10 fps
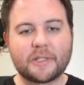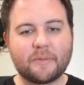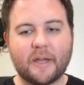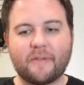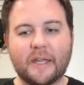so
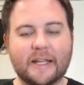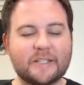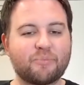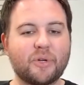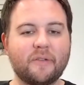we have a nice
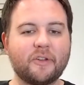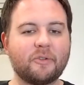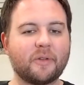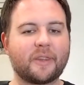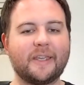preview
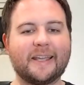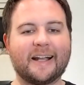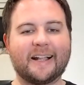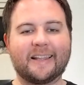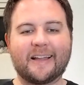with the
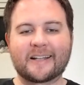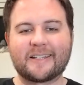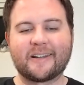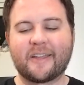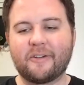uh, Locked
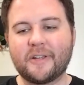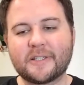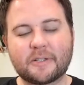On Coyotes.